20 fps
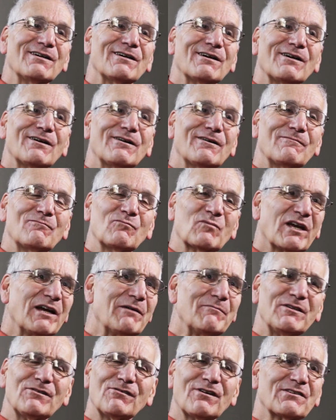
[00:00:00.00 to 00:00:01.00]
can
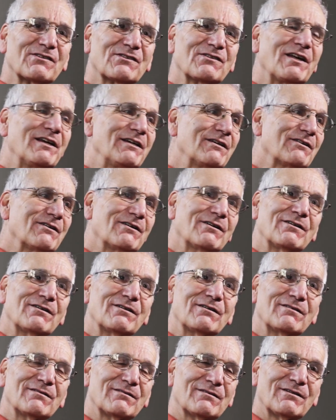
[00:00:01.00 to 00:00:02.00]
we just take
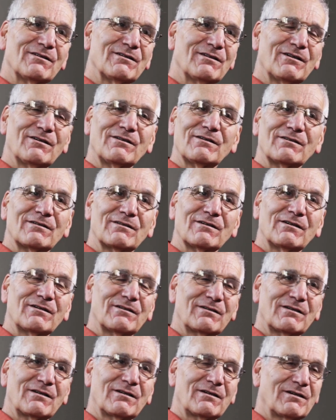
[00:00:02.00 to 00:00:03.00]
a
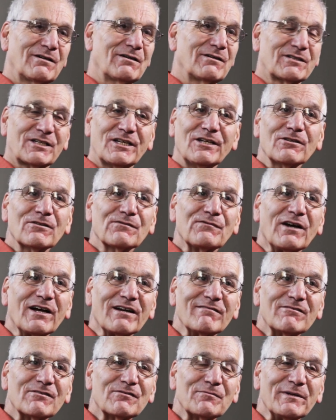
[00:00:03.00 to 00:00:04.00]
killed
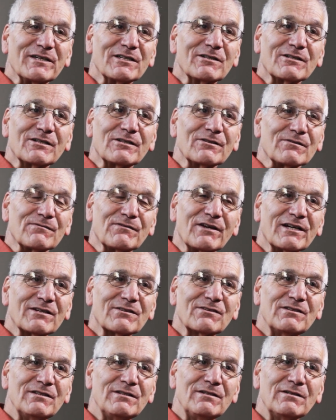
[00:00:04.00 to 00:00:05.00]
virus, make a killed
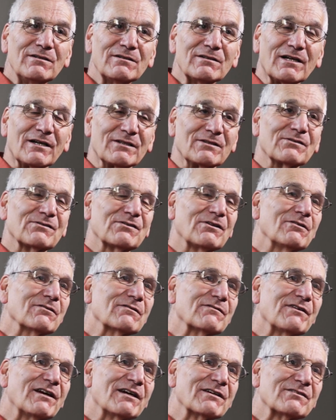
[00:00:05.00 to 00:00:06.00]
vaccine, like the
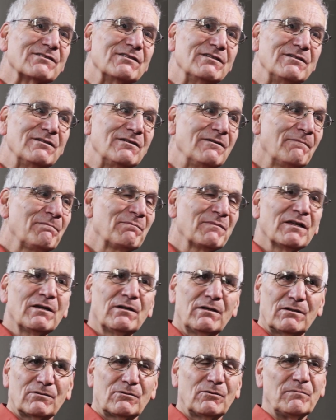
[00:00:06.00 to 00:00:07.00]
Salk vaccine?
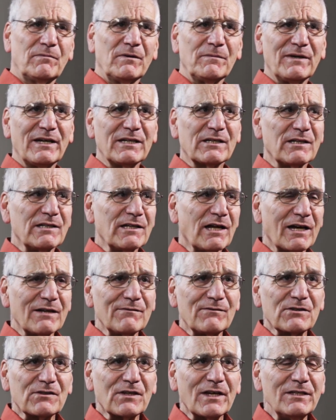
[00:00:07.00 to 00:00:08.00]
Could we make a
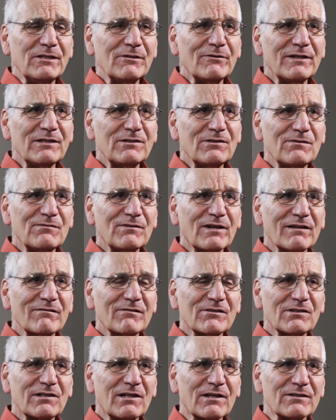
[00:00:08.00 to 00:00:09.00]
live attenuated
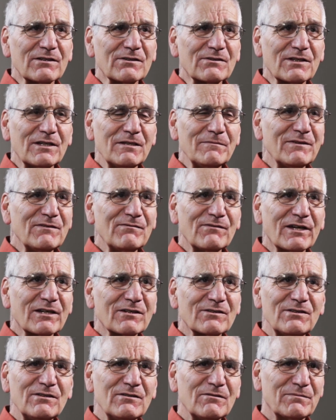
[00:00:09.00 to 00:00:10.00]
virus, like the Sabin
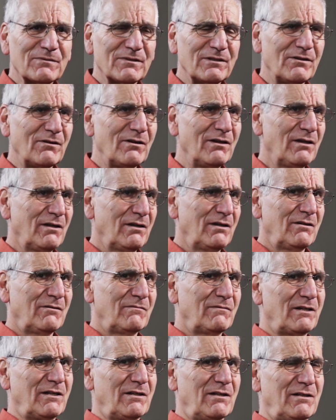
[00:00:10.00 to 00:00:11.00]
vaccine of polio?
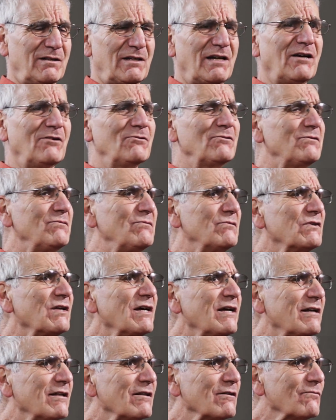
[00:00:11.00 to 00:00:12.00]
Well, how do you
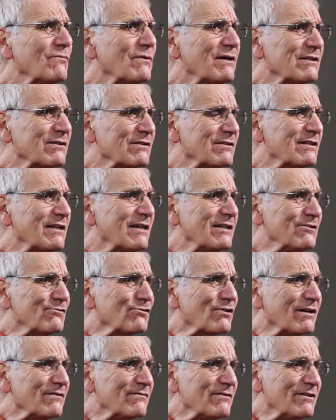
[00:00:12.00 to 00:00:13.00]
tell whether an
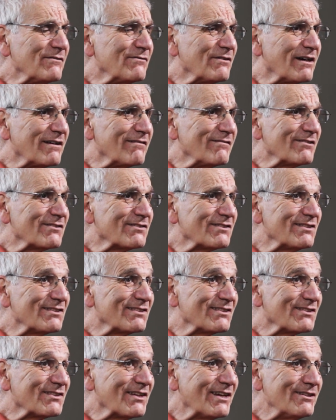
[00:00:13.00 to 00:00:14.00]
HIV virus is
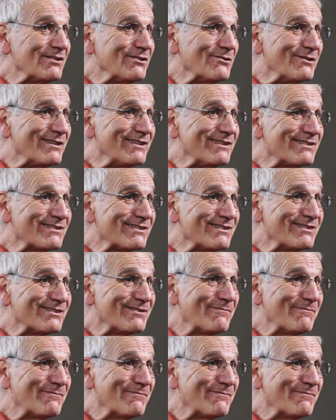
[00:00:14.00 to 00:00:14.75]
attenuated?